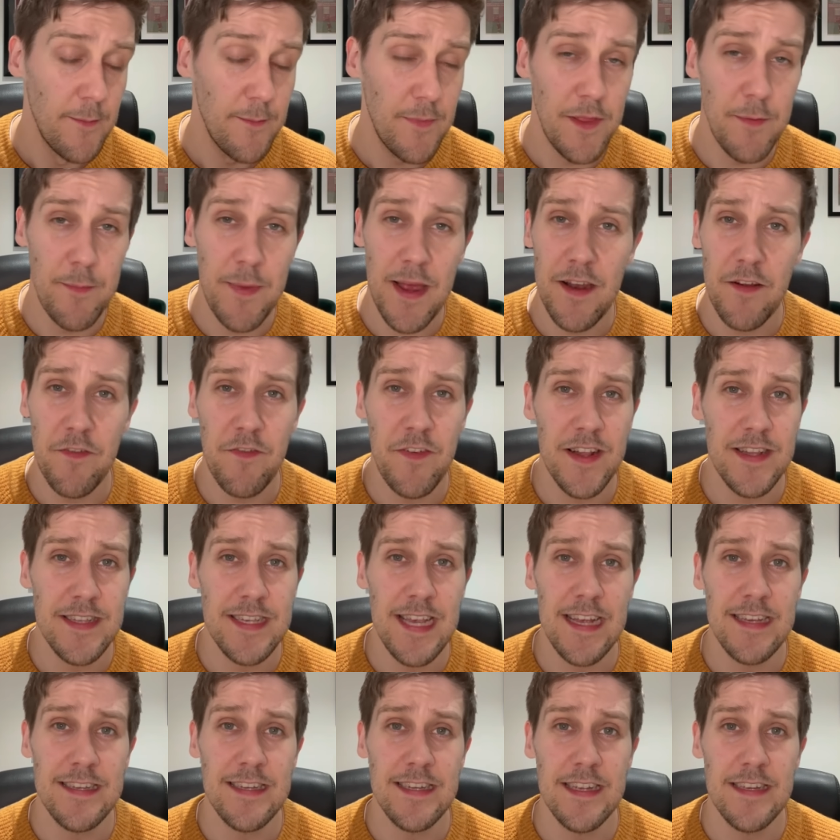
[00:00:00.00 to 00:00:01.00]
But they made a
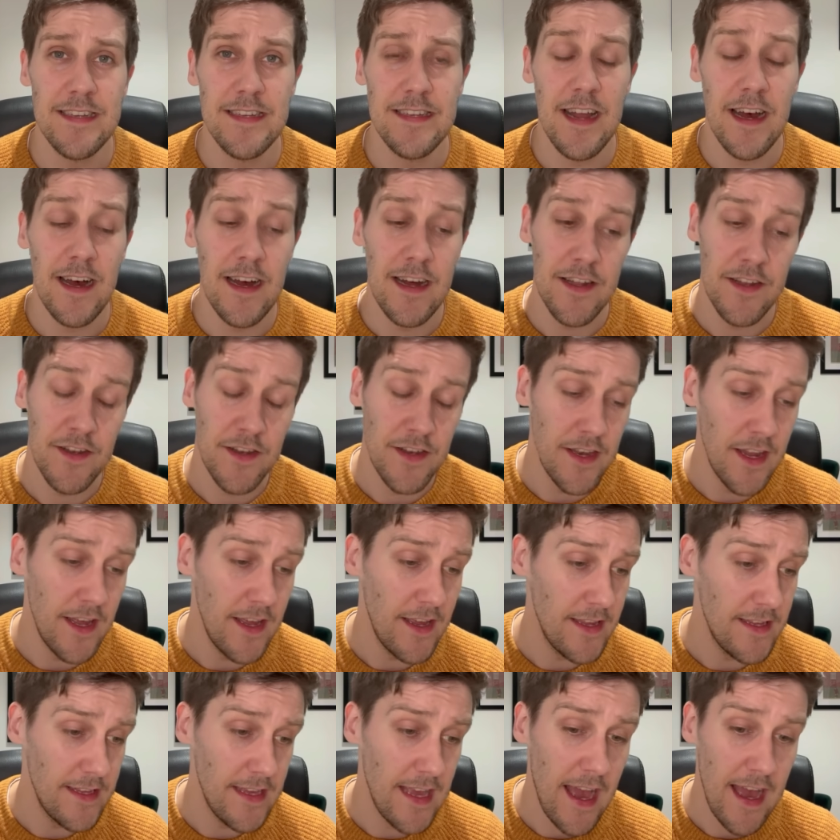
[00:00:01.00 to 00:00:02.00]
fantastic start, and
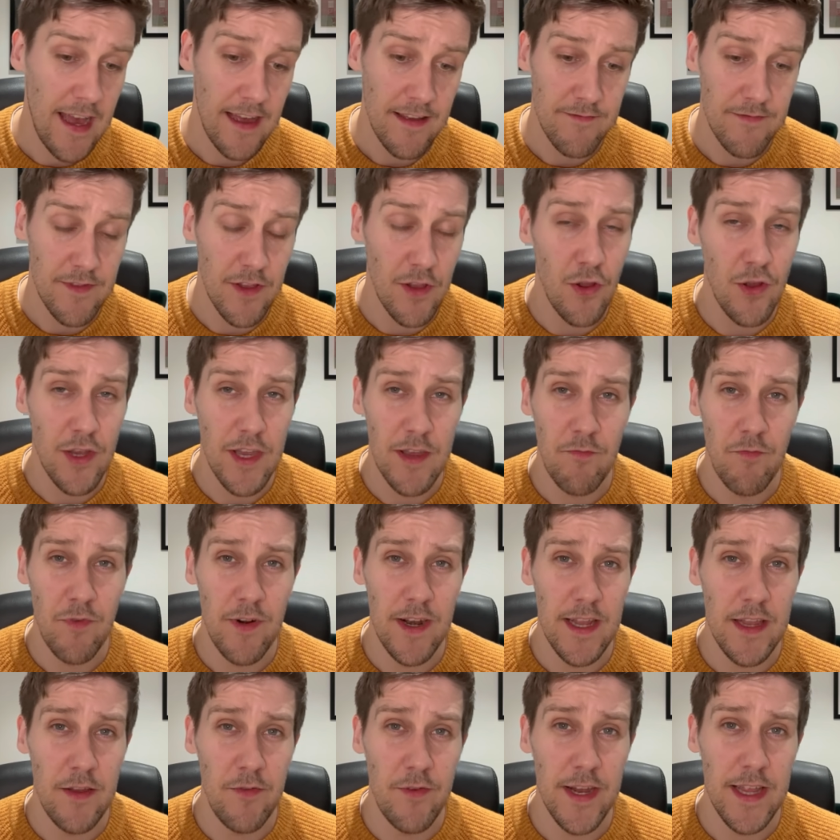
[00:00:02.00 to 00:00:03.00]
they're looking really,